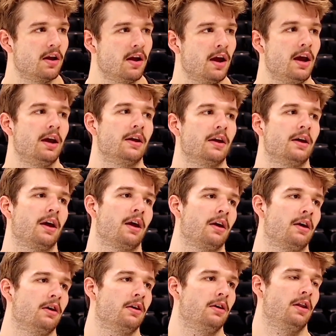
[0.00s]
hey,
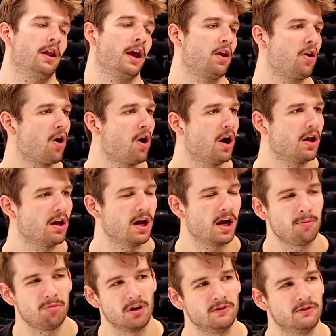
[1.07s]
like cocky and I
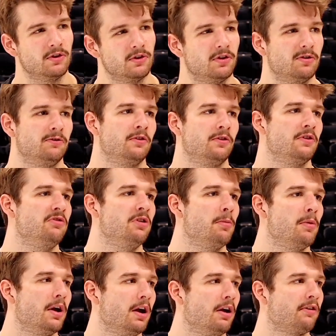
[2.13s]
play for the Sea
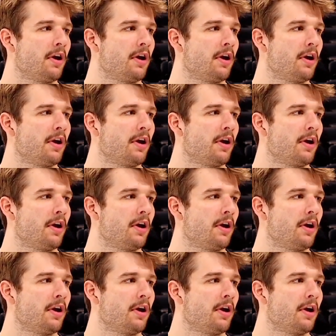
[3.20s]
Bears,